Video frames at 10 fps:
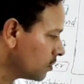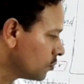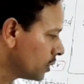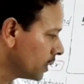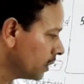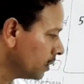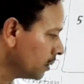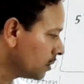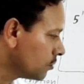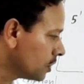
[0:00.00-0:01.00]

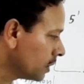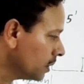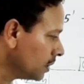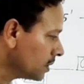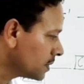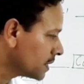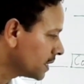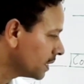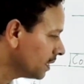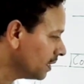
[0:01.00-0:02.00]
G, G,
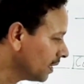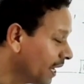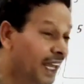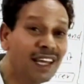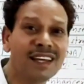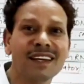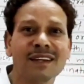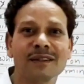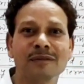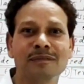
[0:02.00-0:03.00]
C, A.
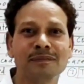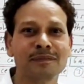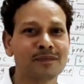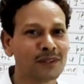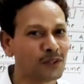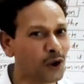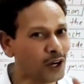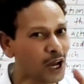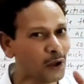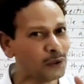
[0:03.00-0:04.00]

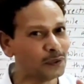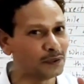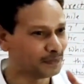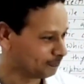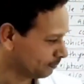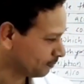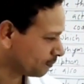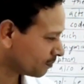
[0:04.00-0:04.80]
Note down.